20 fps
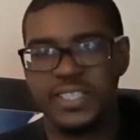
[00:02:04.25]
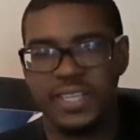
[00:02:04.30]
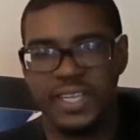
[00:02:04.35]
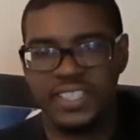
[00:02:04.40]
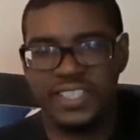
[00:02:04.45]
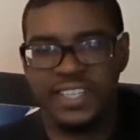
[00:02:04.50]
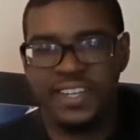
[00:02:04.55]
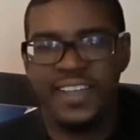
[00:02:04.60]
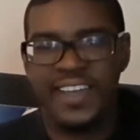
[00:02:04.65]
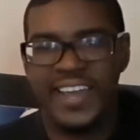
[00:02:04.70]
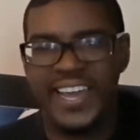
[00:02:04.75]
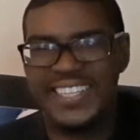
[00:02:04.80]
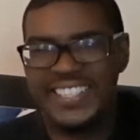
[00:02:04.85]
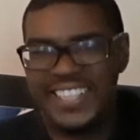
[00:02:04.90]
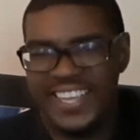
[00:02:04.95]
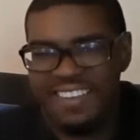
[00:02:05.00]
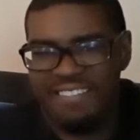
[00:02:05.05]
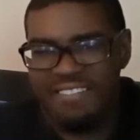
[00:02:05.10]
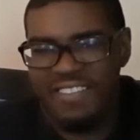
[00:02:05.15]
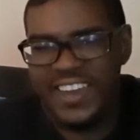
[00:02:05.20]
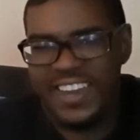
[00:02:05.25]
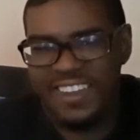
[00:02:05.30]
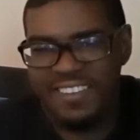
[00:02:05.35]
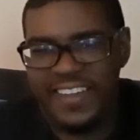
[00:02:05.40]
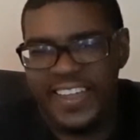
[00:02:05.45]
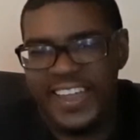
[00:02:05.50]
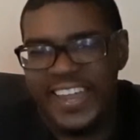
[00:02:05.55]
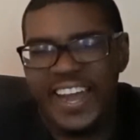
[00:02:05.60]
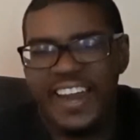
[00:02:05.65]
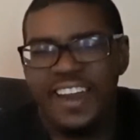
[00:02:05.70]
It's, in many
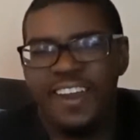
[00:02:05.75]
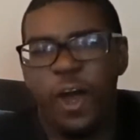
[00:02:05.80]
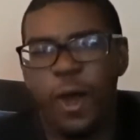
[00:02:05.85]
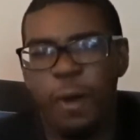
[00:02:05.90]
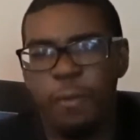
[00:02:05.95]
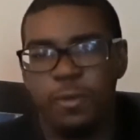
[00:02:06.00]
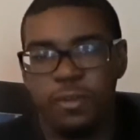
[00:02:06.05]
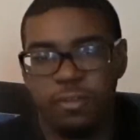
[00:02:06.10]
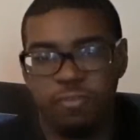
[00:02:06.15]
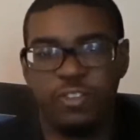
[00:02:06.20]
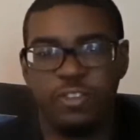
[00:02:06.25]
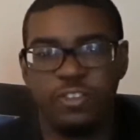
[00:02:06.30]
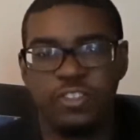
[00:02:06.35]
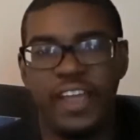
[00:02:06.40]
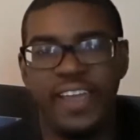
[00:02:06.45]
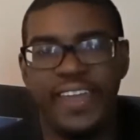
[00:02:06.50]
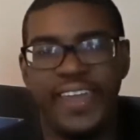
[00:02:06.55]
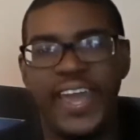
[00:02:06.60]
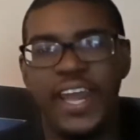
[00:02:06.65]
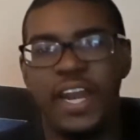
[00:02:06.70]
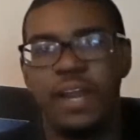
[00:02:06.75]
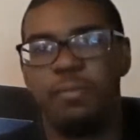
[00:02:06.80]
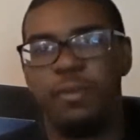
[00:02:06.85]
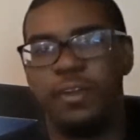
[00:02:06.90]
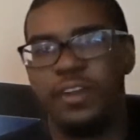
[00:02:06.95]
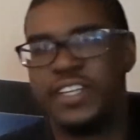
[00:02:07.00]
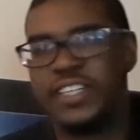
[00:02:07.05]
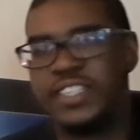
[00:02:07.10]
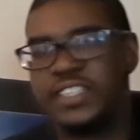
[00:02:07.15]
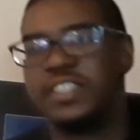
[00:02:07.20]
ways, it kind of almost feels like
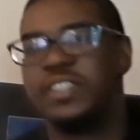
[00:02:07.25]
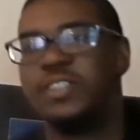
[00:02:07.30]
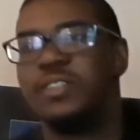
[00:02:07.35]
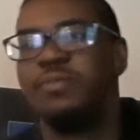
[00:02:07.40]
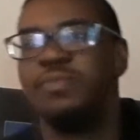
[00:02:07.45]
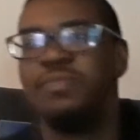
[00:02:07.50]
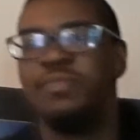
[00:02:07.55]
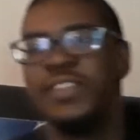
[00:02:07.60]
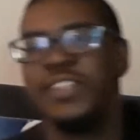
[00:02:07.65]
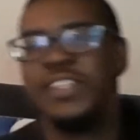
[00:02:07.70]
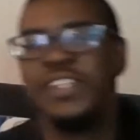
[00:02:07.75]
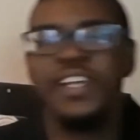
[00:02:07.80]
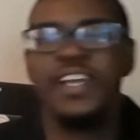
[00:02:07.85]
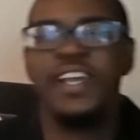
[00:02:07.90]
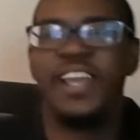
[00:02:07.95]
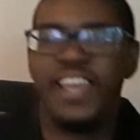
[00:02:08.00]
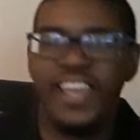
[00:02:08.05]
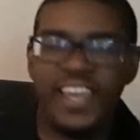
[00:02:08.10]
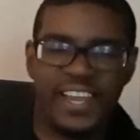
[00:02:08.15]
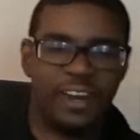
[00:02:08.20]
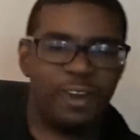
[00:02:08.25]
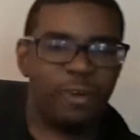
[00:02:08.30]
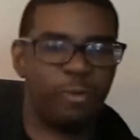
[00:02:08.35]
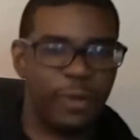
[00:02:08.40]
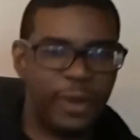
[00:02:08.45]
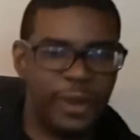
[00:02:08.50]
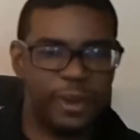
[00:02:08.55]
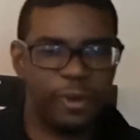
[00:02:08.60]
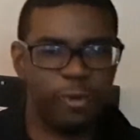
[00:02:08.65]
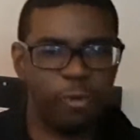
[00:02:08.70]
cannibalism in a
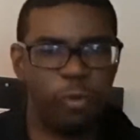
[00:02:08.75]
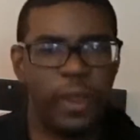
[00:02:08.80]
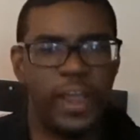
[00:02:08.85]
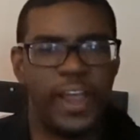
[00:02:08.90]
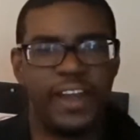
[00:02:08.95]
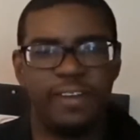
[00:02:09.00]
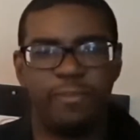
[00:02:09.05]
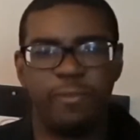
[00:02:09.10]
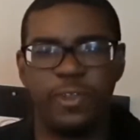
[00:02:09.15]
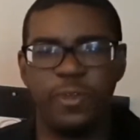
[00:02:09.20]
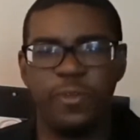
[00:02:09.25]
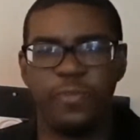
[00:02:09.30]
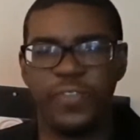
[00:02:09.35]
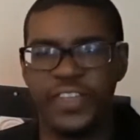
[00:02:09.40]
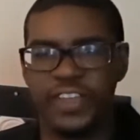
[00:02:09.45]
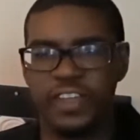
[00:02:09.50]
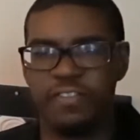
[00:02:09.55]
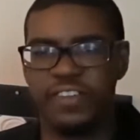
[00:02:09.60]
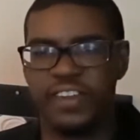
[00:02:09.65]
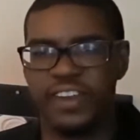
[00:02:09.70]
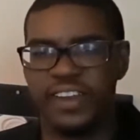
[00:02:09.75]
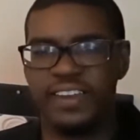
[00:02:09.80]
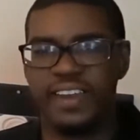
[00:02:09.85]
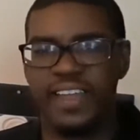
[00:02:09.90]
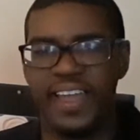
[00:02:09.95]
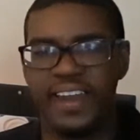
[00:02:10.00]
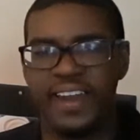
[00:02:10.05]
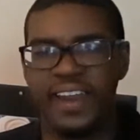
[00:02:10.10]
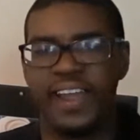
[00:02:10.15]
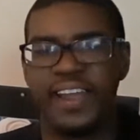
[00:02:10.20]
weird way when you think of it
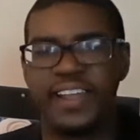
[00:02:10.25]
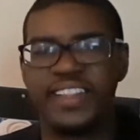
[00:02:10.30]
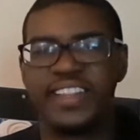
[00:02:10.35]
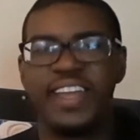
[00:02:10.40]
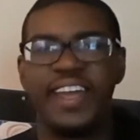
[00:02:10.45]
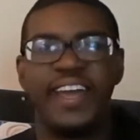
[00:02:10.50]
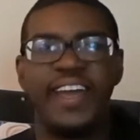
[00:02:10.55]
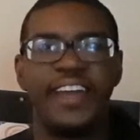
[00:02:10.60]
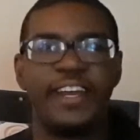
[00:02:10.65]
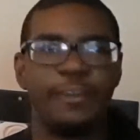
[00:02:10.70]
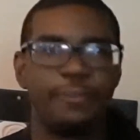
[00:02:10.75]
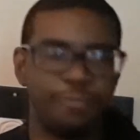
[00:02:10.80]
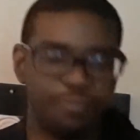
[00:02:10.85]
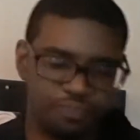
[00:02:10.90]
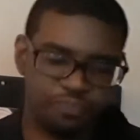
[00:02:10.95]
like that.